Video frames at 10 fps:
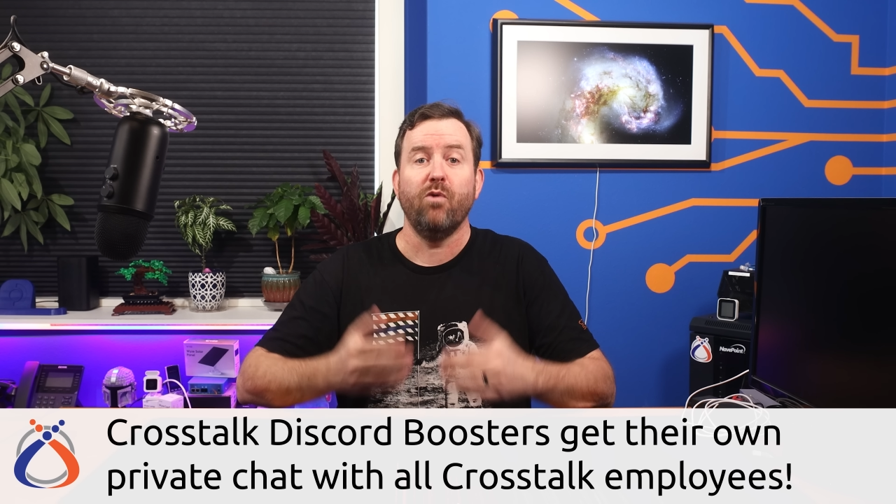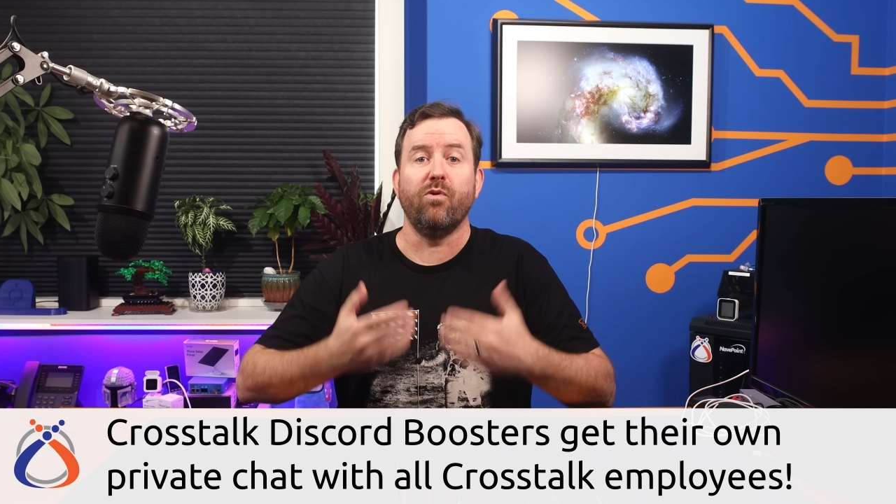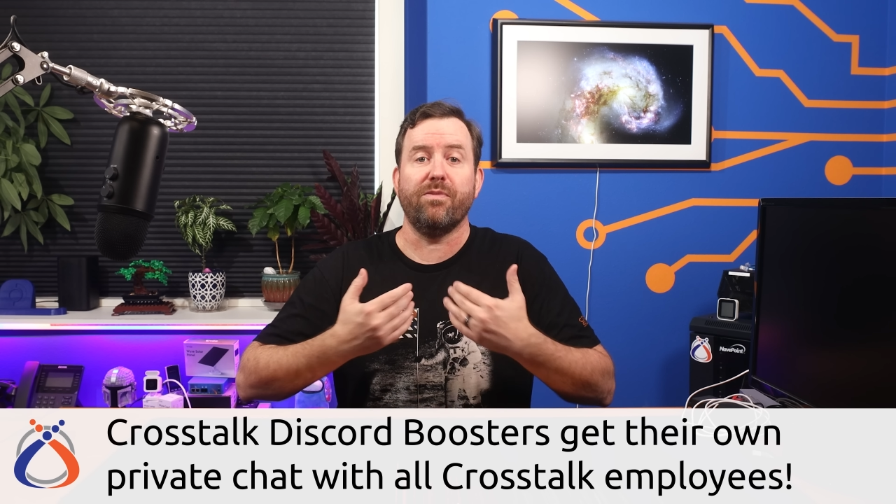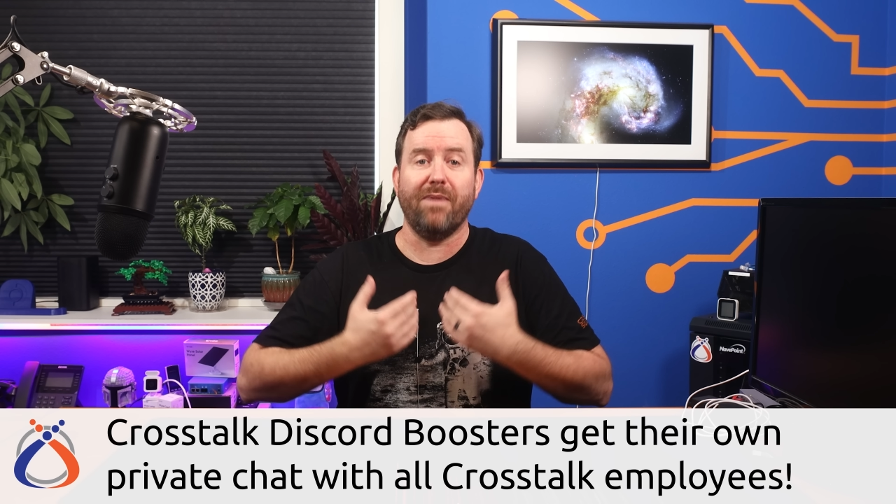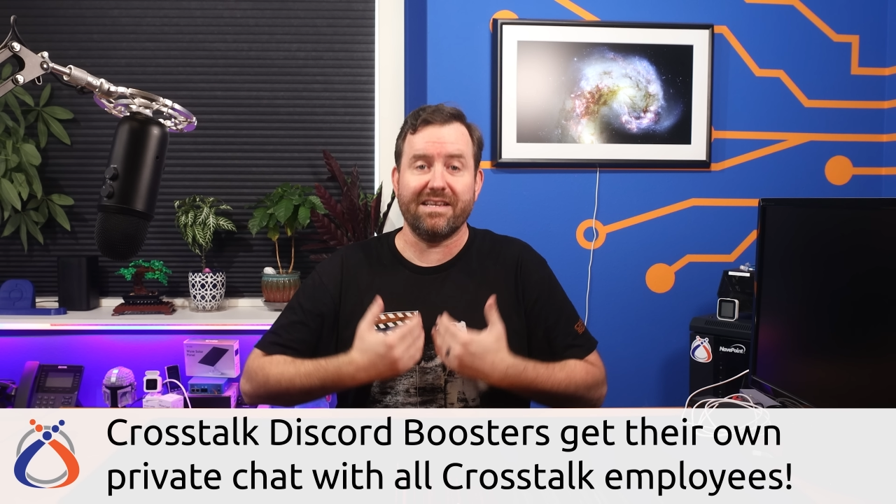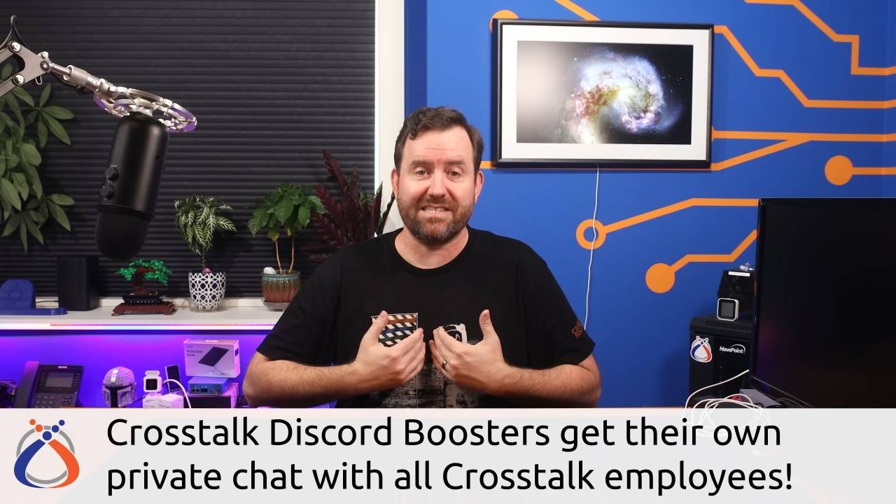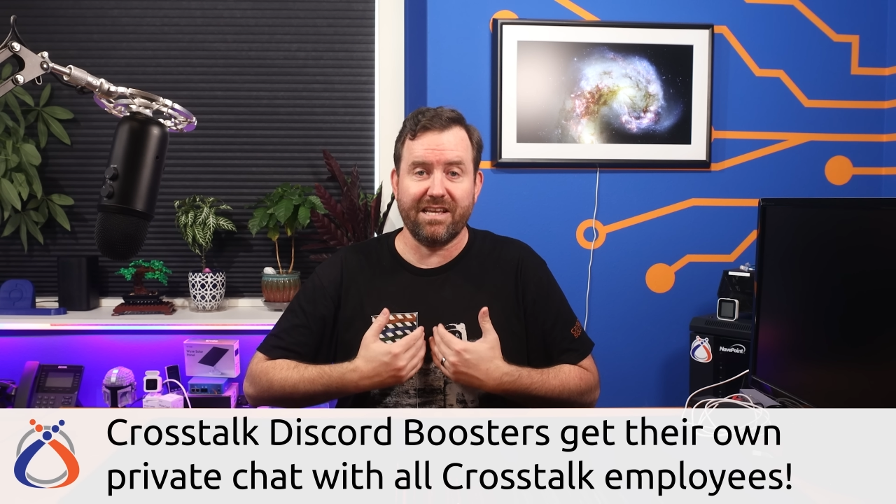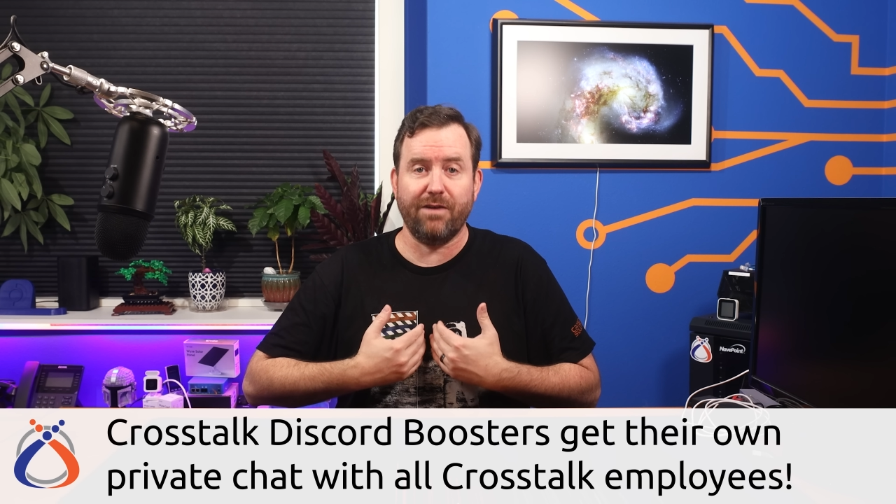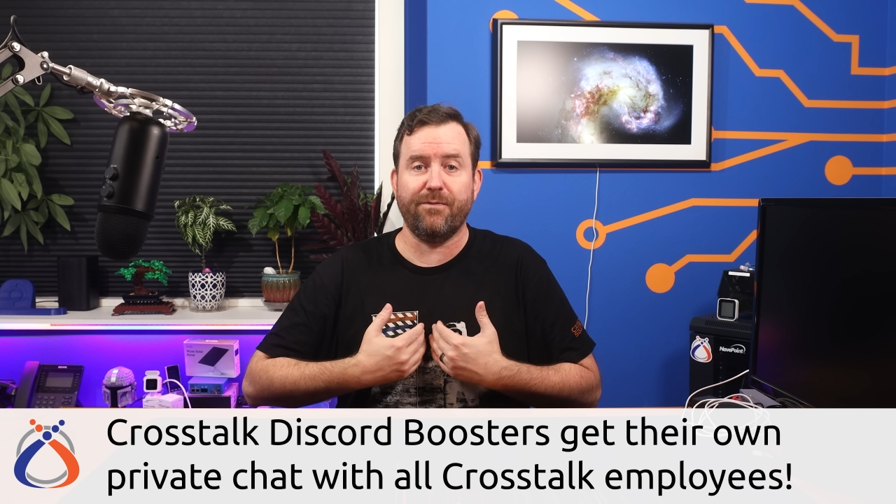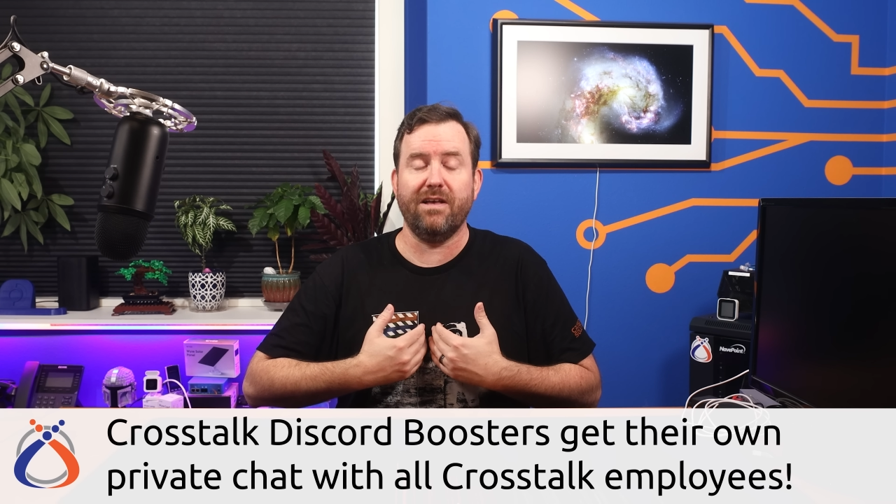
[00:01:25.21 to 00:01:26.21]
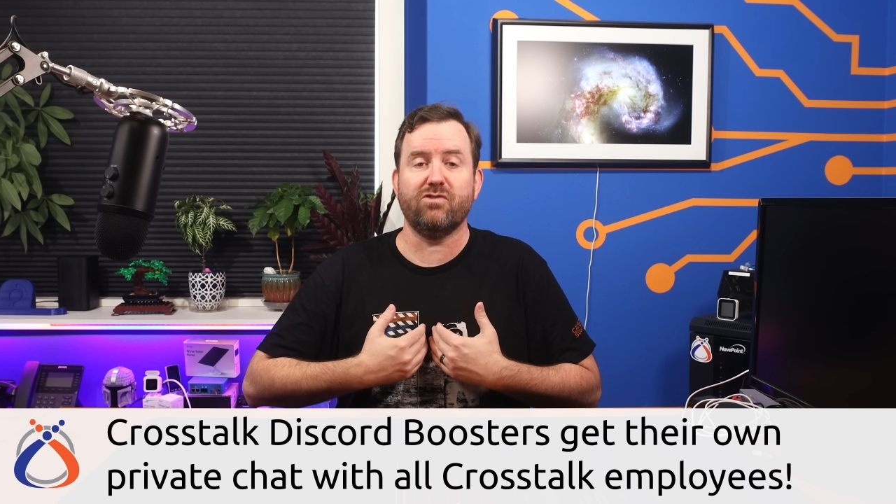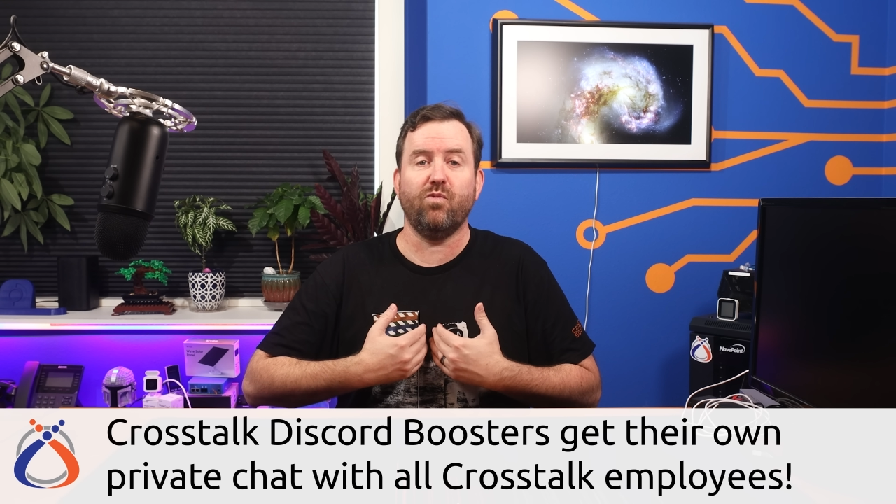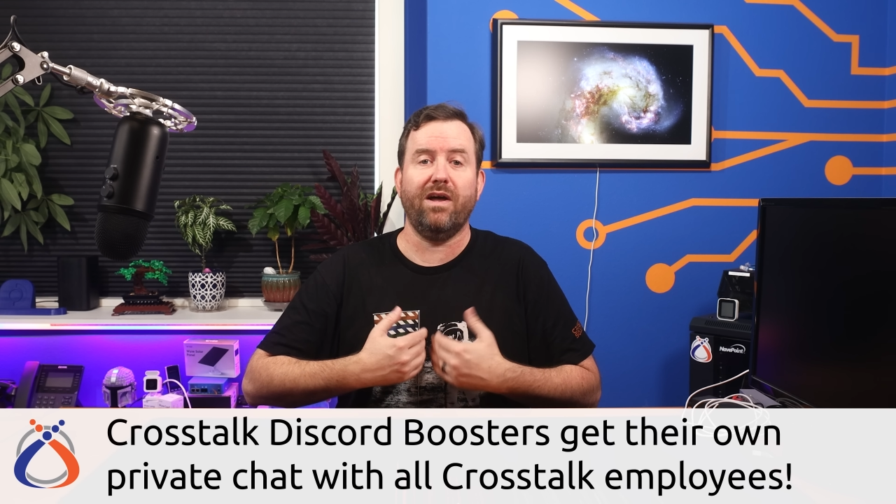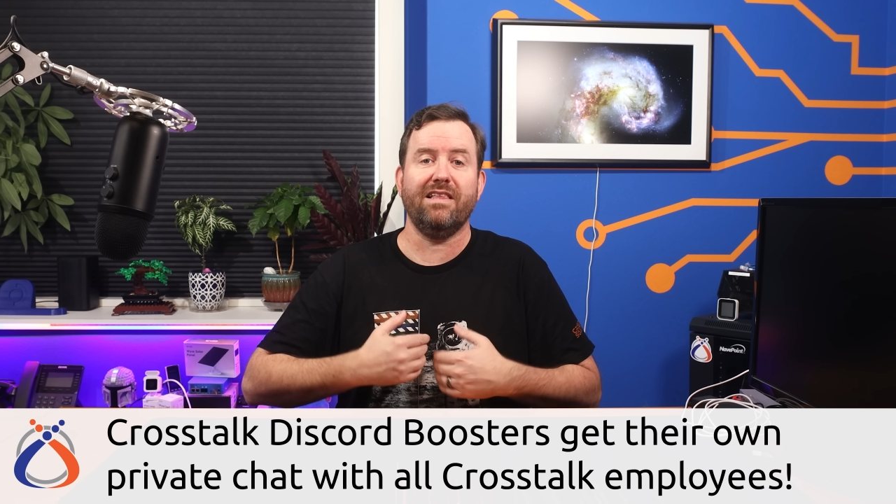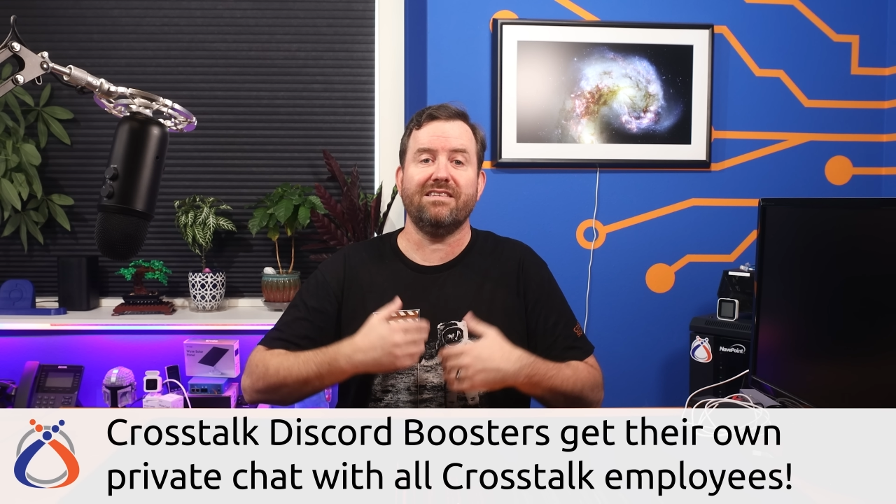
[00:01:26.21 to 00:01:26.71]
with myself as
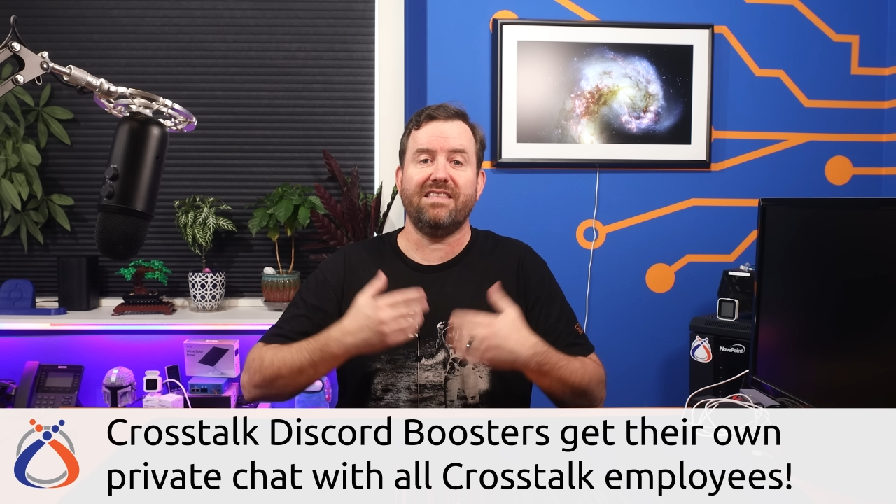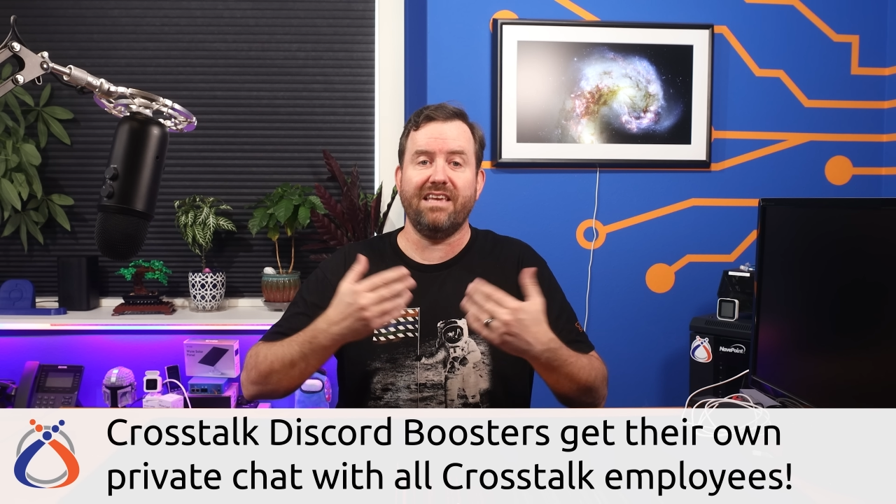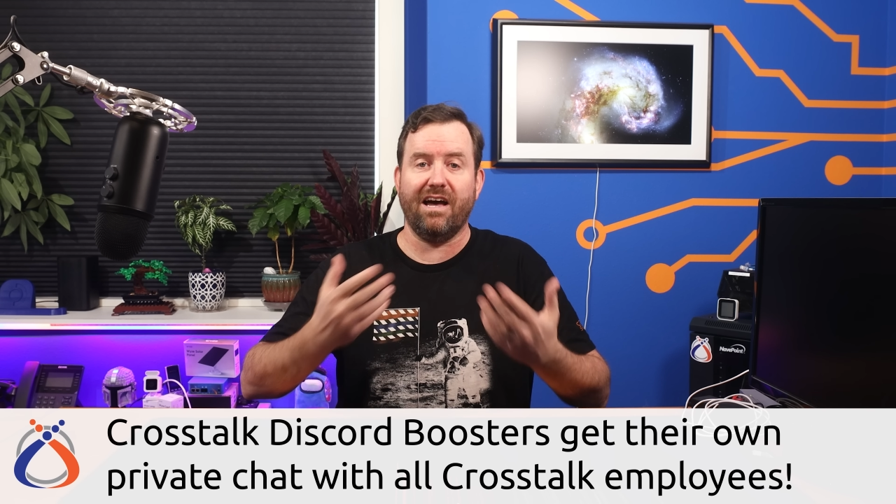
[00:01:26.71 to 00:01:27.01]
well as the